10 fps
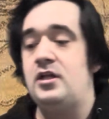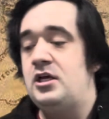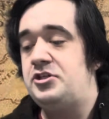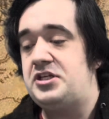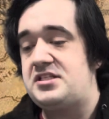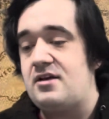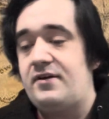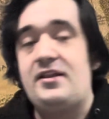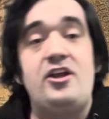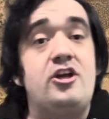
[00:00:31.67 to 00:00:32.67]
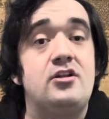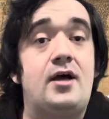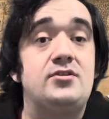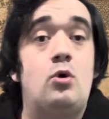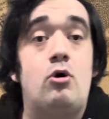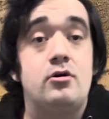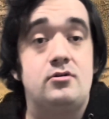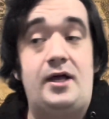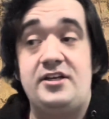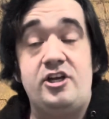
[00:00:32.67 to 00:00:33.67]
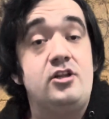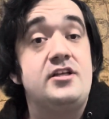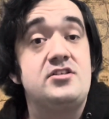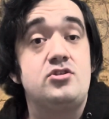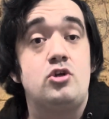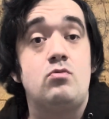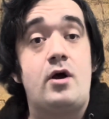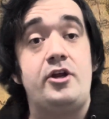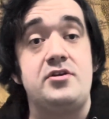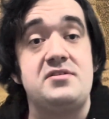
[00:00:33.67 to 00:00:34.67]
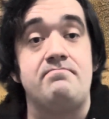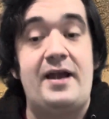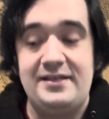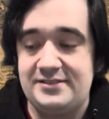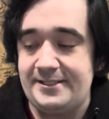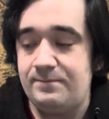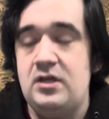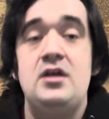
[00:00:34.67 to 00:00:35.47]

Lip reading: just something that you can you can listen to while you do some painting.